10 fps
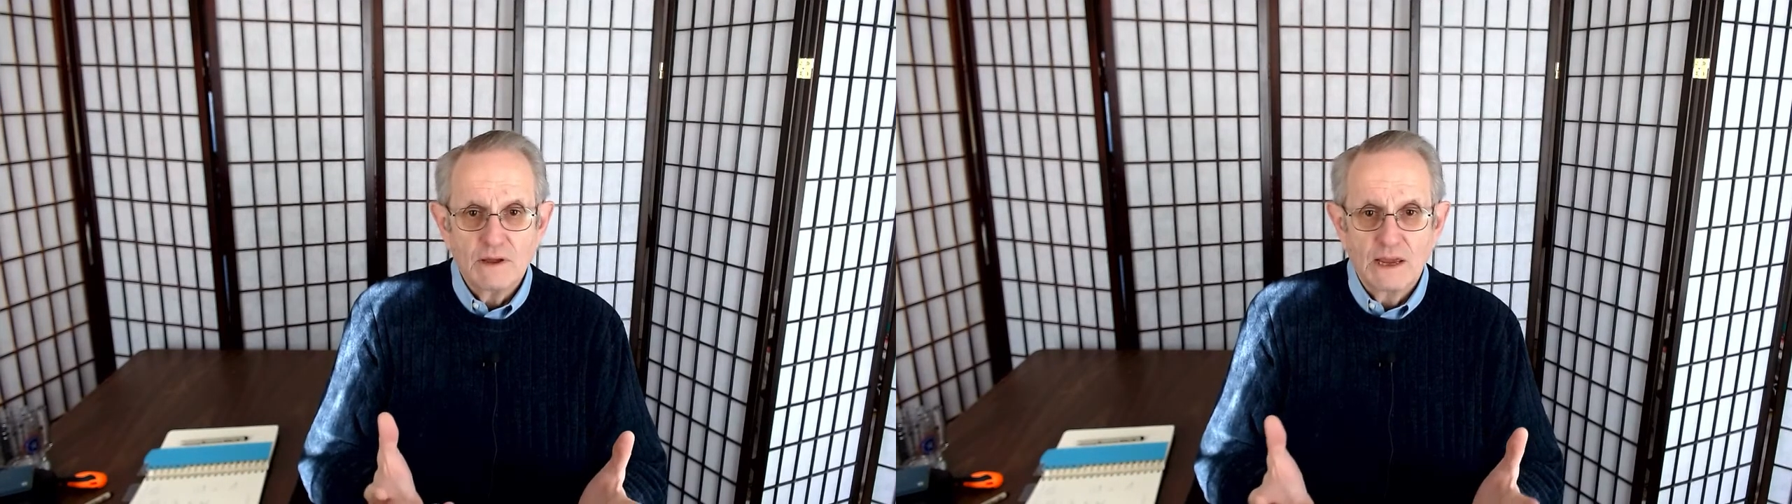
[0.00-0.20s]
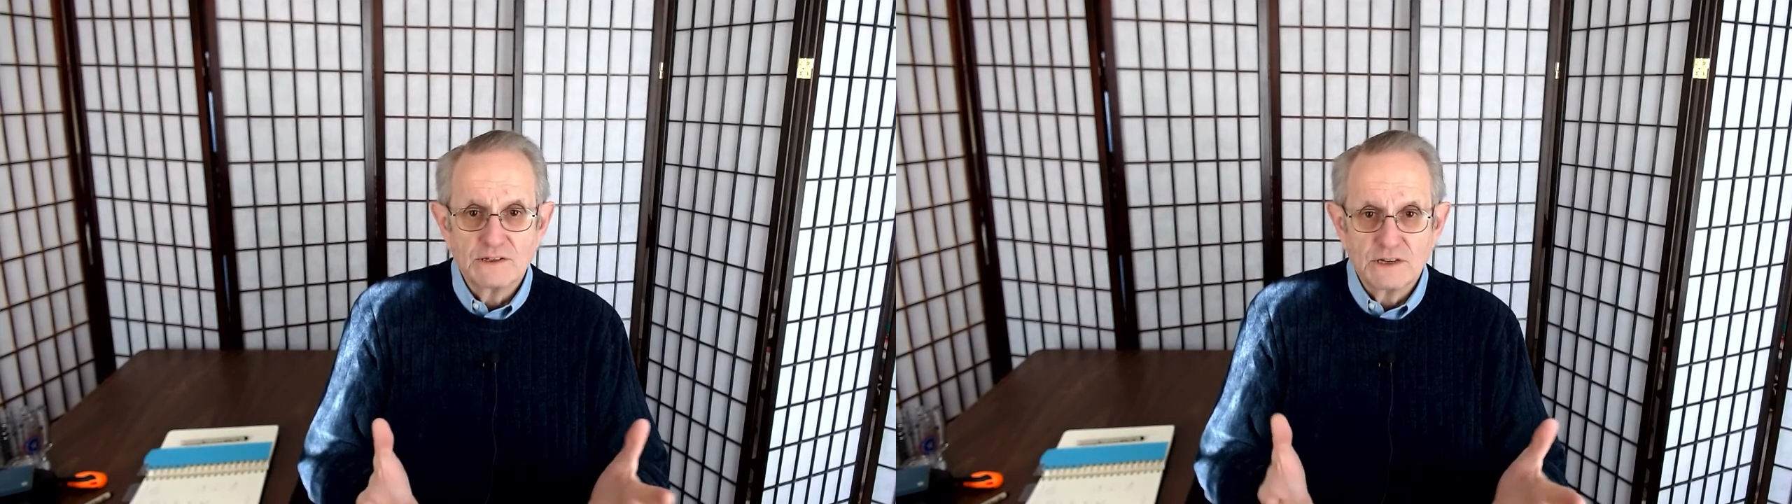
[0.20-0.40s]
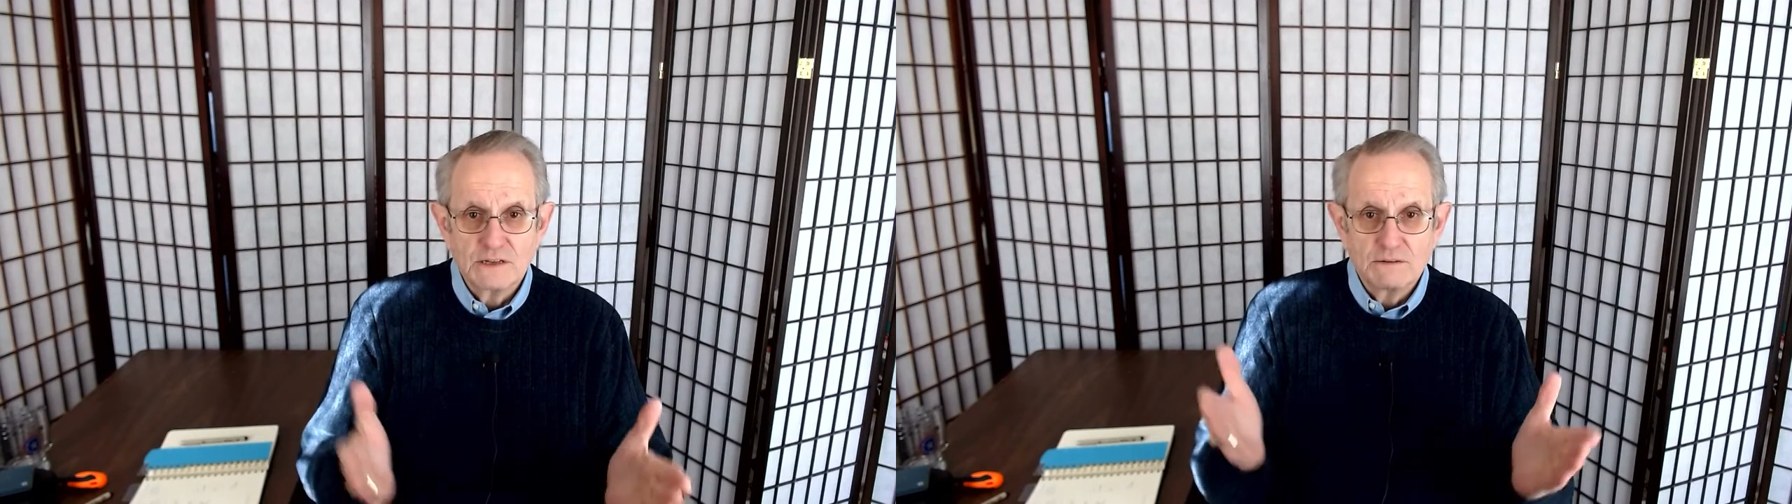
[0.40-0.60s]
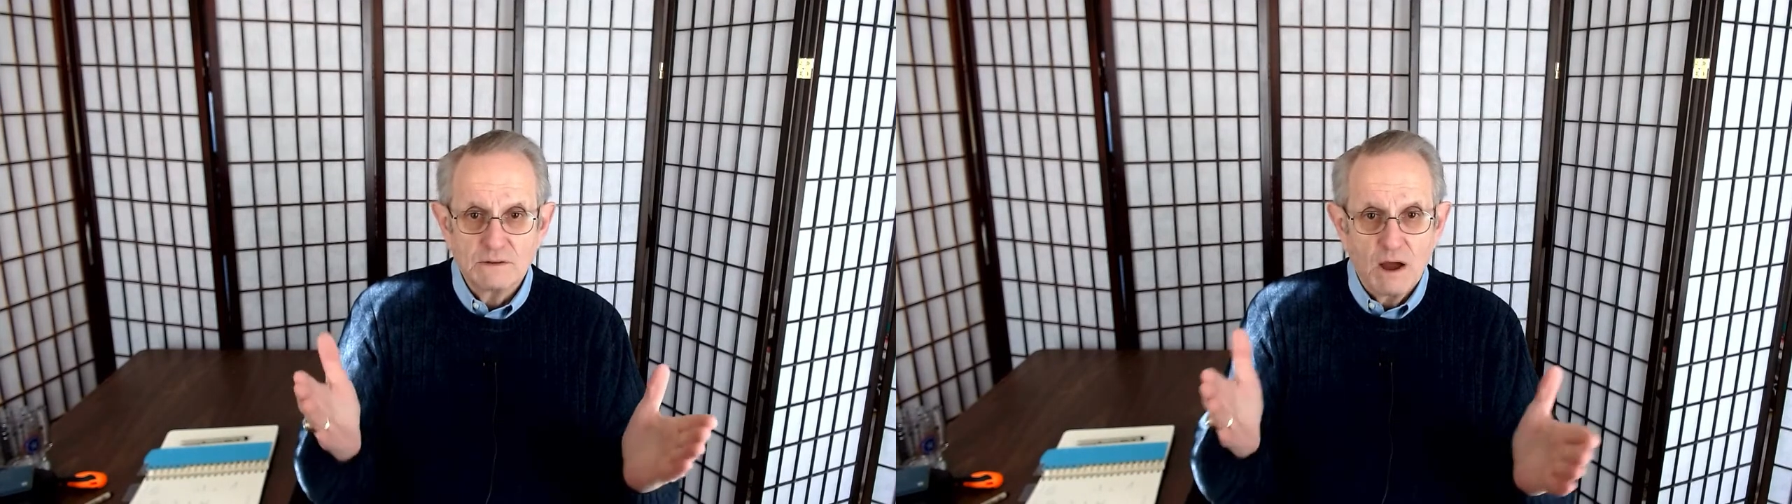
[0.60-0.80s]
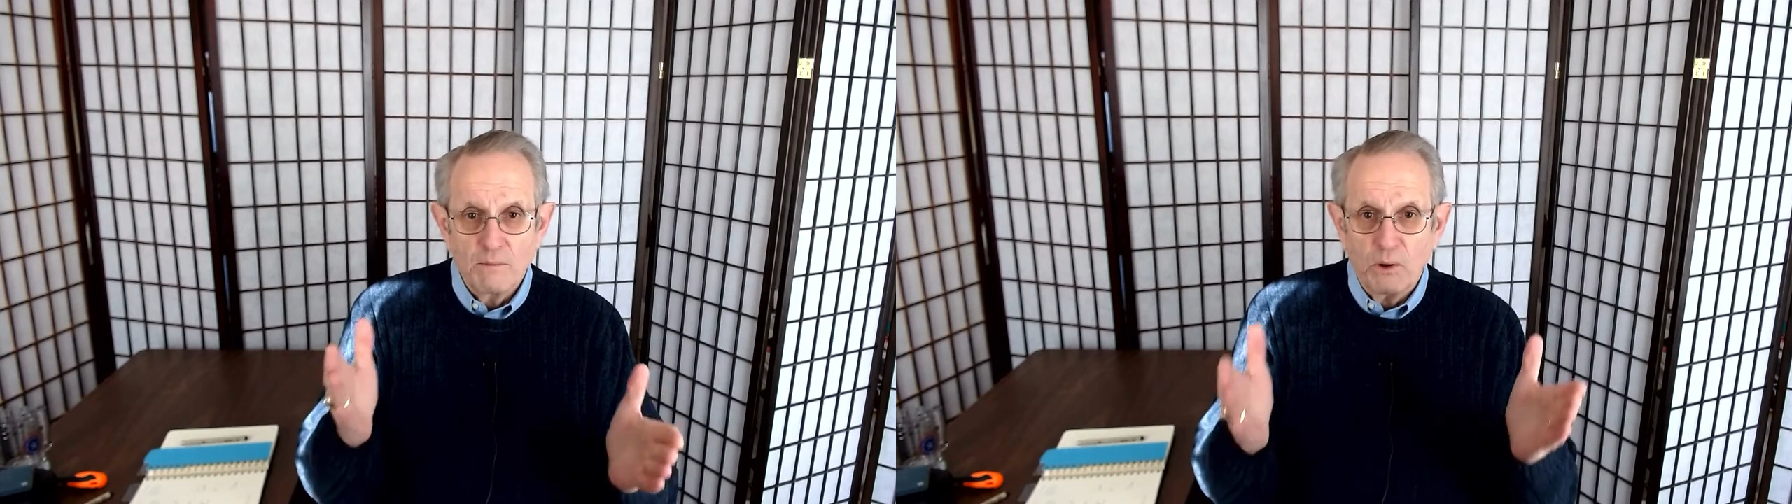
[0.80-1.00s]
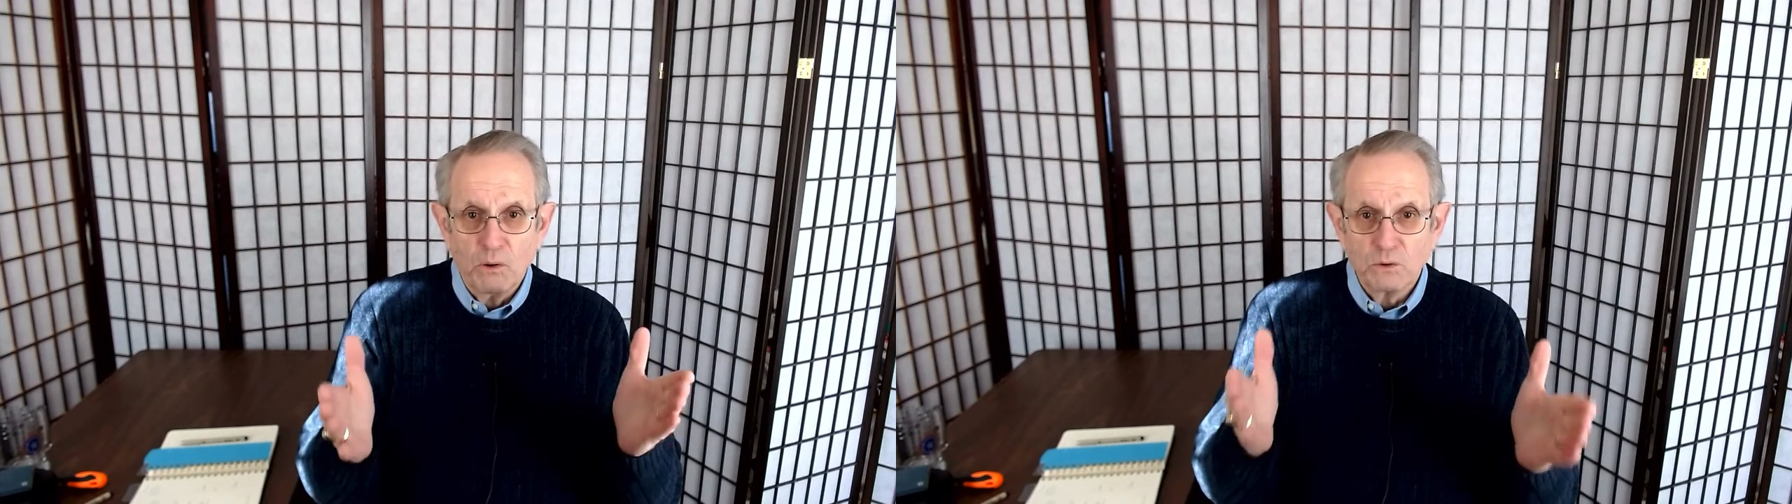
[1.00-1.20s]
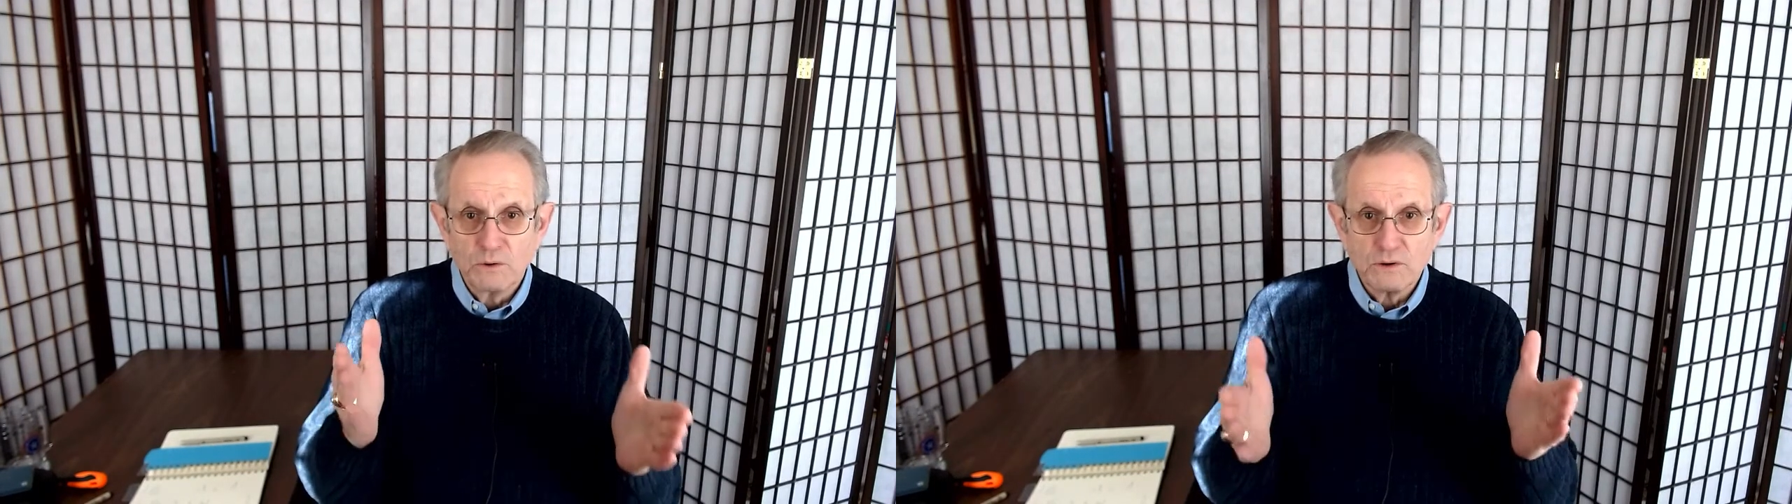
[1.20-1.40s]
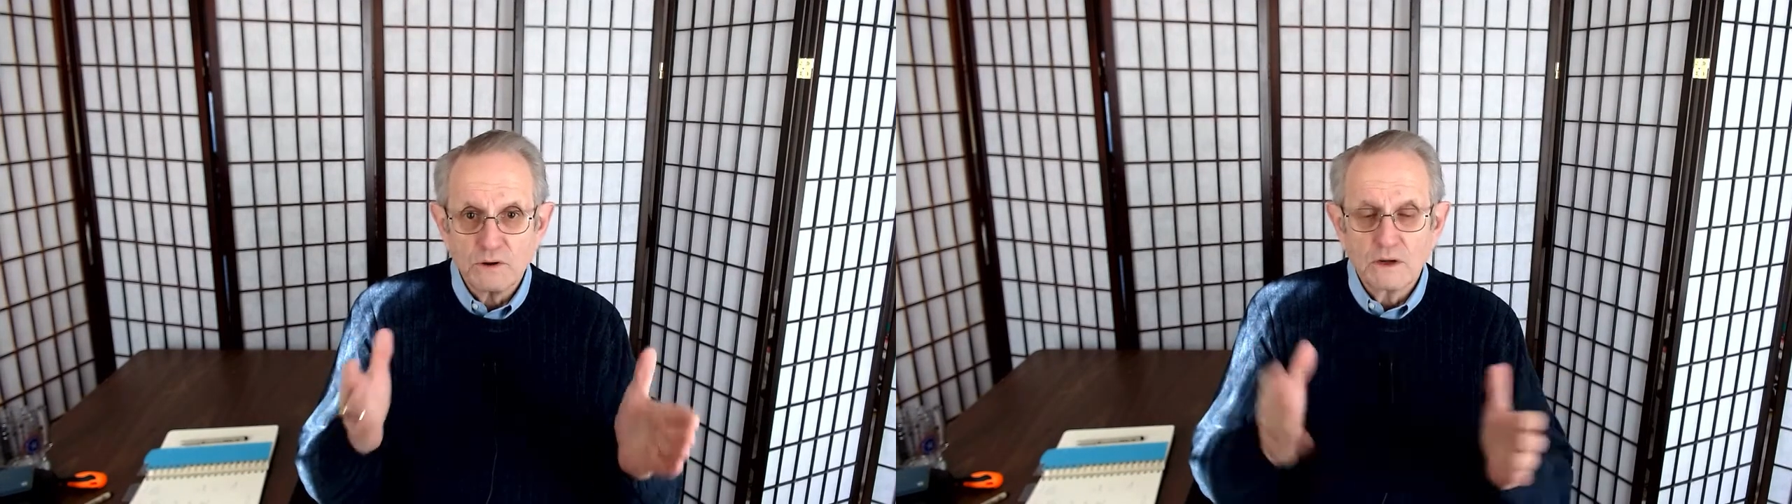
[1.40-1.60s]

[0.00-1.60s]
as in a polar